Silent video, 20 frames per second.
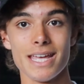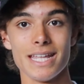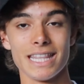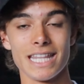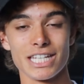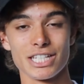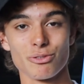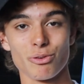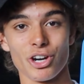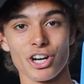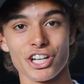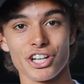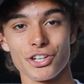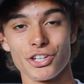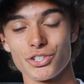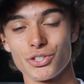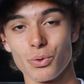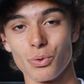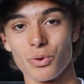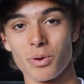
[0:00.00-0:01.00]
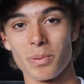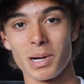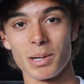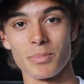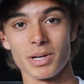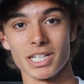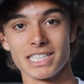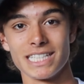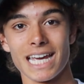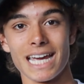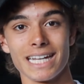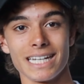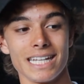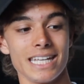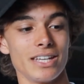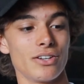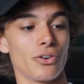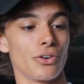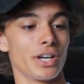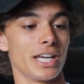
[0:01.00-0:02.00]
This one I'm going to talk about my
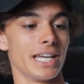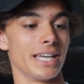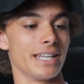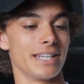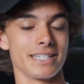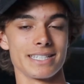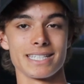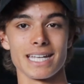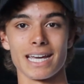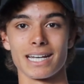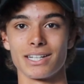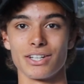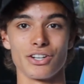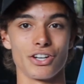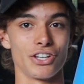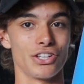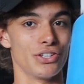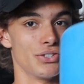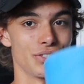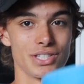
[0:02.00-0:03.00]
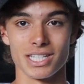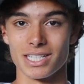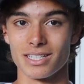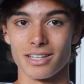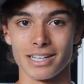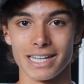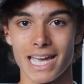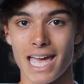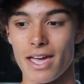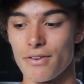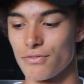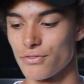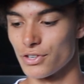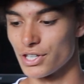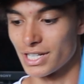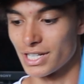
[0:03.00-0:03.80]
technique on it in a second. I use this like every